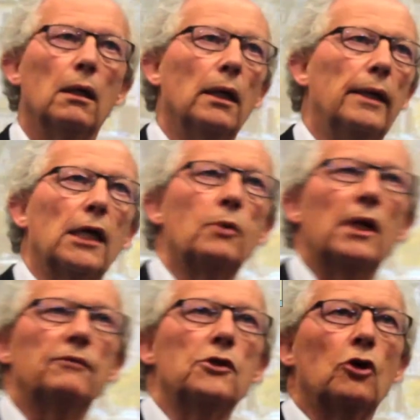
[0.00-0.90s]
And that's where
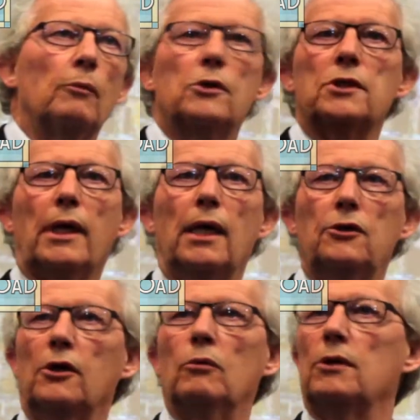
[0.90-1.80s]
I have to stop, because I can't
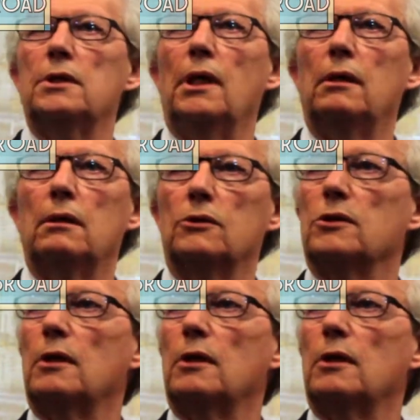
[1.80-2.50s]
tell you what they said, because it's